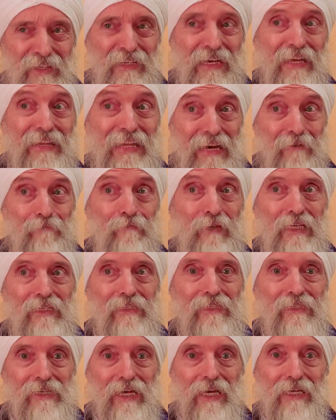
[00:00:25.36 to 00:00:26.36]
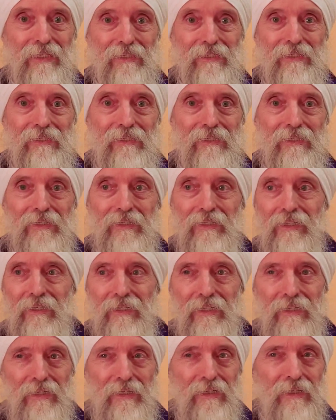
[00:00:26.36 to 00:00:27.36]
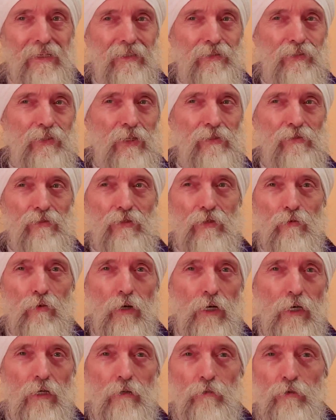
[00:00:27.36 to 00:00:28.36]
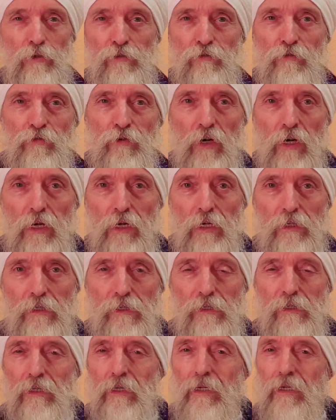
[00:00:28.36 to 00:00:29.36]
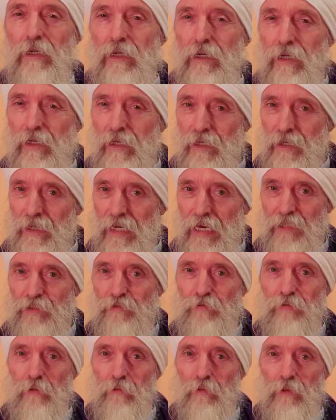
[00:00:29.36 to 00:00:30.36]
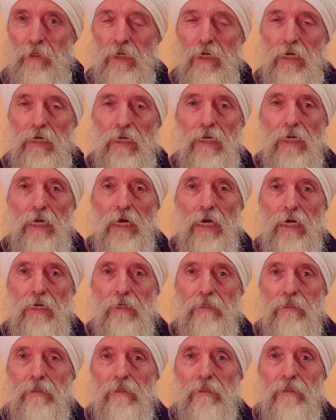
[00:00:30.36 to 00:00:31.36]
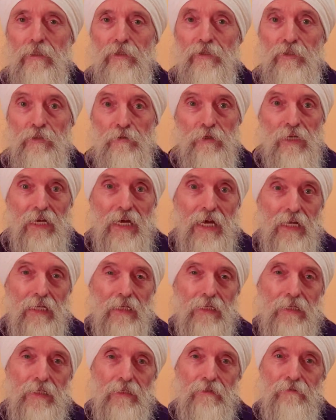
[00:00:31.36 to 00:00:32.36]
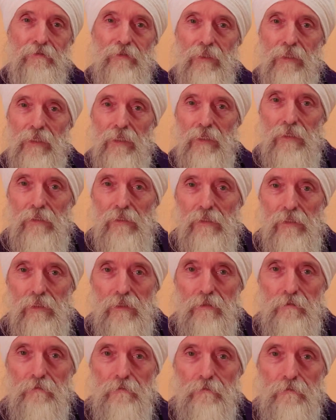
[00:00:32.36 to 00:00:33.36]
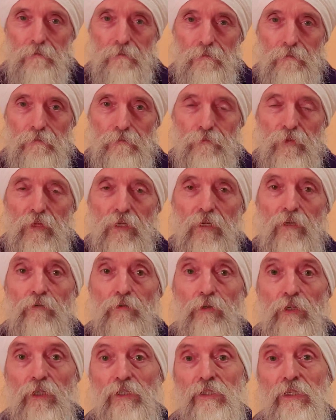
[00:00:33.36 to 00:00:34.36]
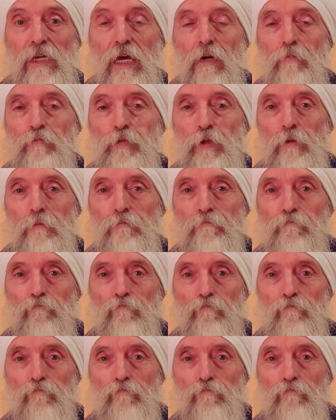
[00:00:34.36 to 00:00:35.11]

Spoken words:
now that makes sense, that just the way it was phrased, that's what we're getting at, the reality of things. For example,